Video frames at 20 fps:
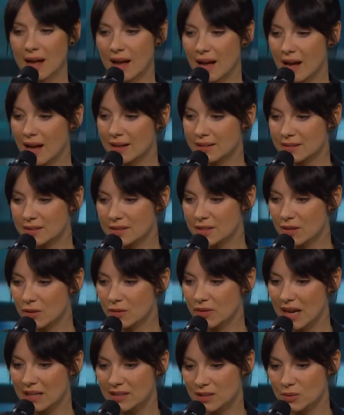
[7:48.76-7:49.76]
and so
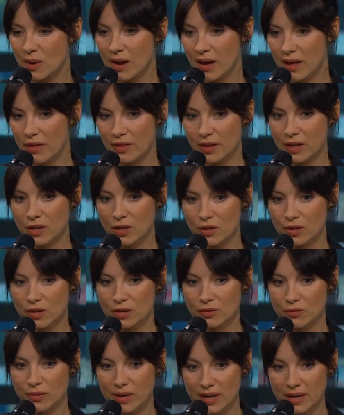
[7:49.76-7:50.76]
that's why I think you
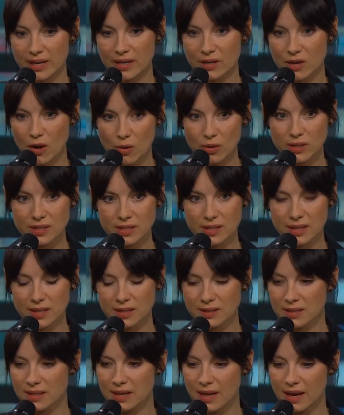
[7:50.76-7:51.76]
can really notice
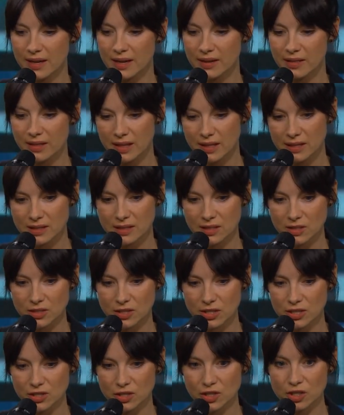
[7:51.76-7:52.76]
it. And, and I think it's
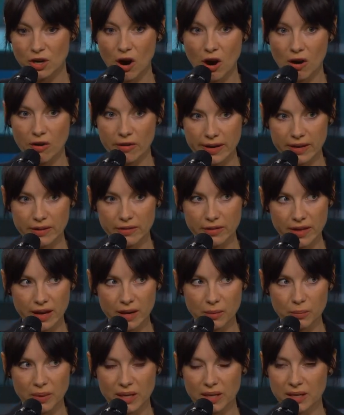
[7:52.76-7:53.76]
such a jarring
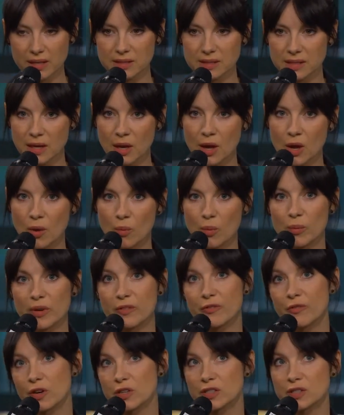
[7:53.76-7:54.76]
thing because when
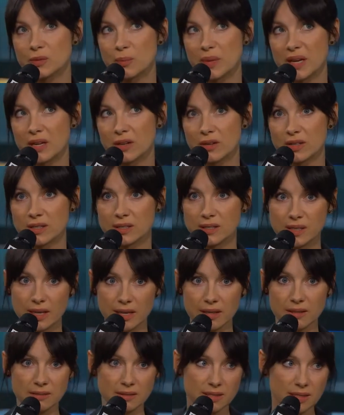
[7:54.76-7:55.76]
we first meet her in,
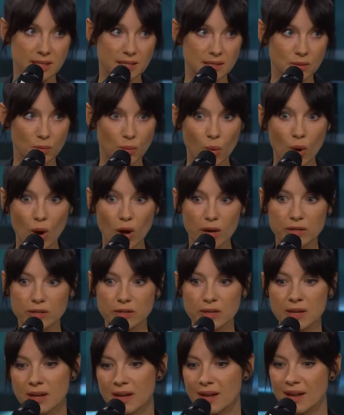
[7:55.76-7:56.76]
in season
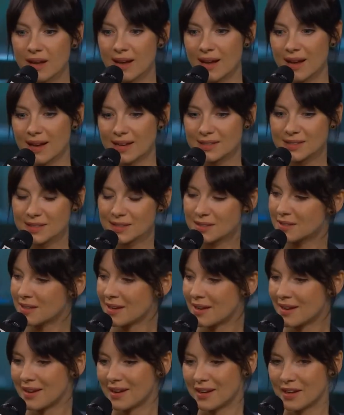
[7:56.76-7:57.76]
one, it's,
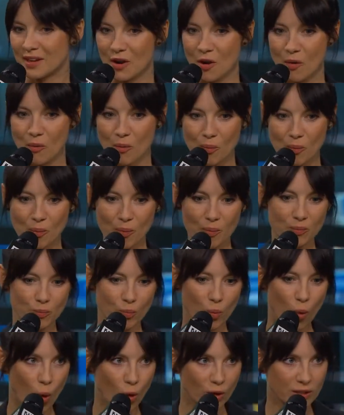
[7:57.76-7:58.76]
you know,
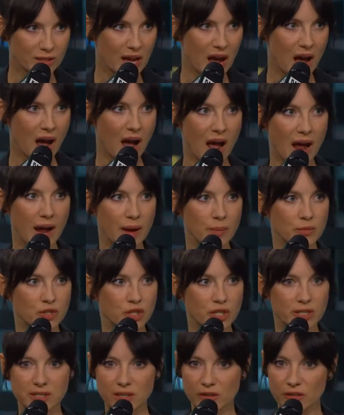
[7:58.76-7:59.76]
wartime.
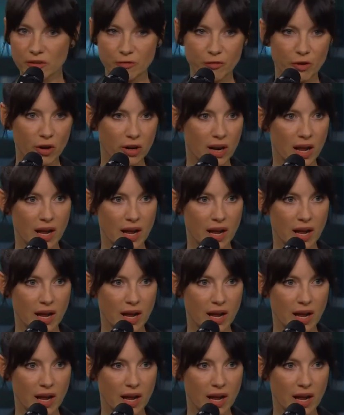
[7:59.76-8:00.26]
She's on the front